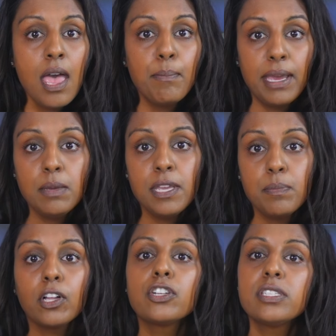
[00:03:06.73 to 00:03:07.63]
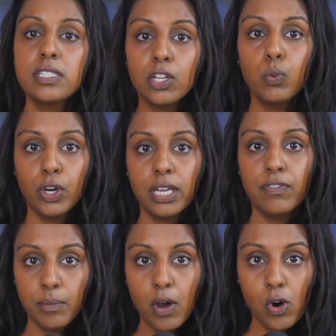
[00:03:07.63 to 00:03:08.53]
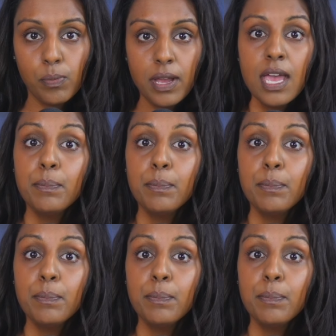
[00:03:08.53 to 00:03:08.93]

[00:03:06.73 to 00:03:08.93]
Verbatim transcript: Many people are still working from home.